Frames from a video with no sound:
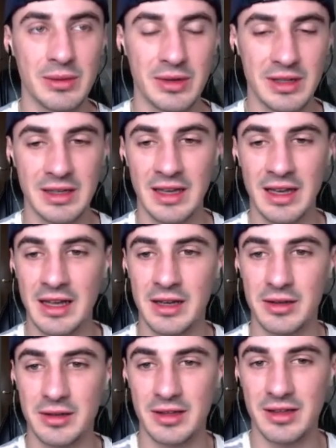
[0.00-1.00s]
Would he
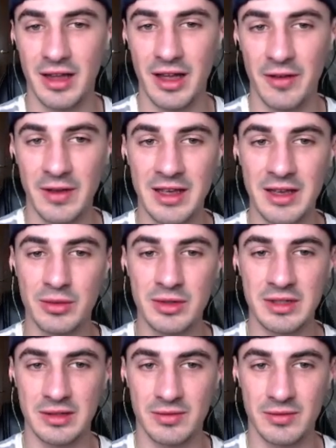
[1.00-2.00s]
I think it
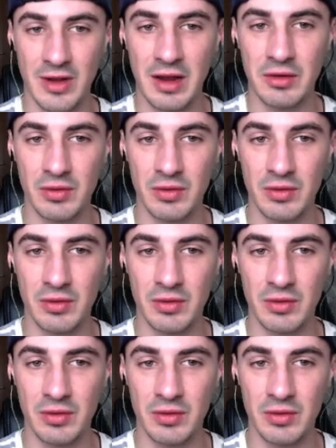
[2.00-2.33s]
was very